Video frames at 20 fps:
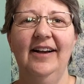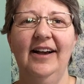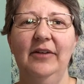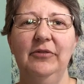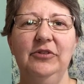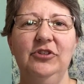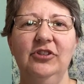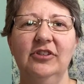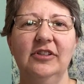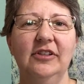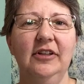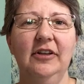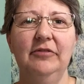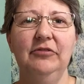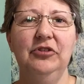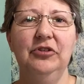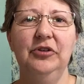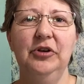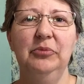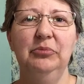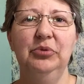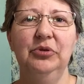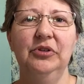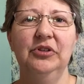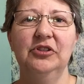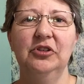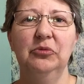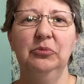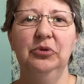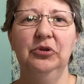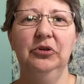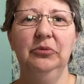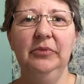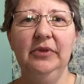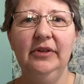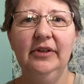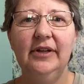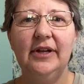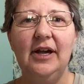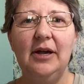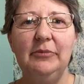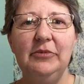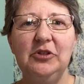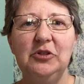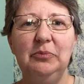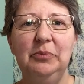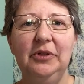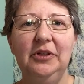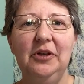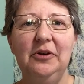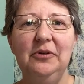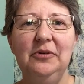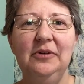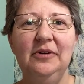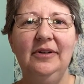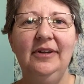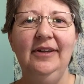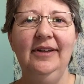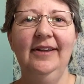I would just love your input, so put them in the comments below.